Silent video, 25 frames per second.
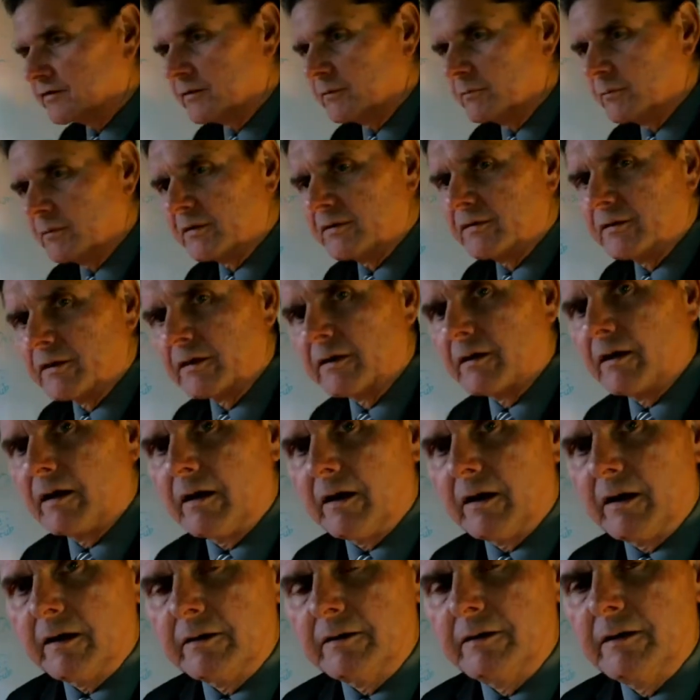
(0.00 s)
with the
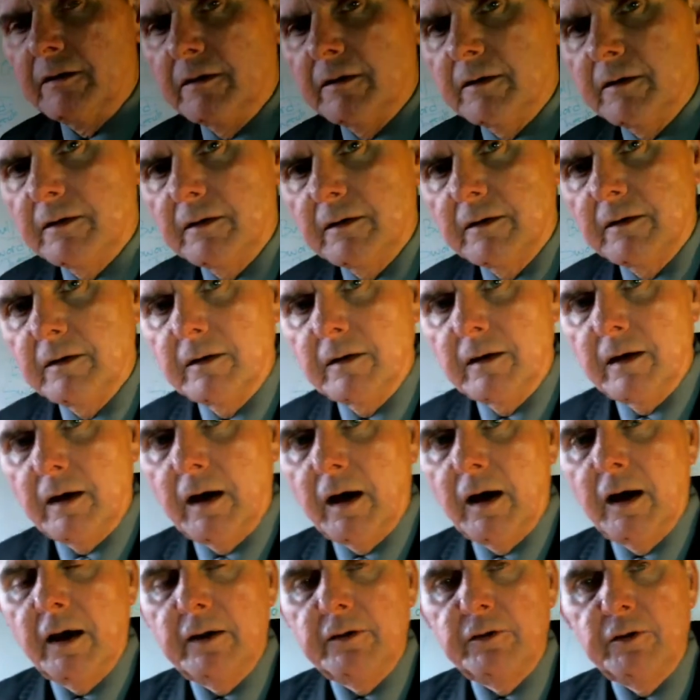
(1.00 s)
god
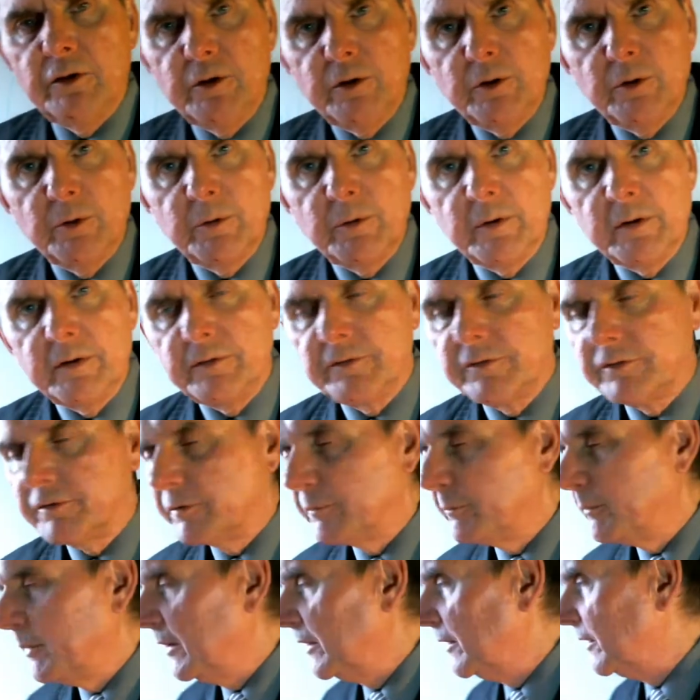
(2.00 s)
Anu in
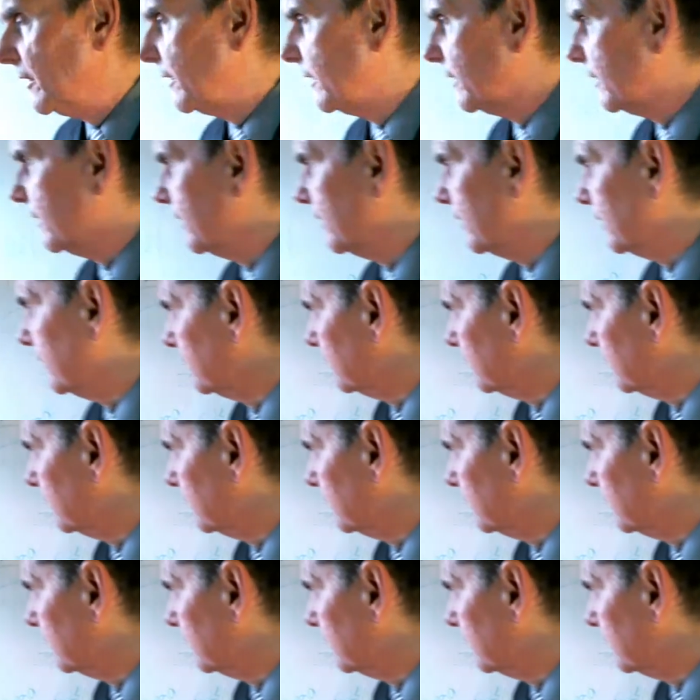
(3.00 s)
Sumeria.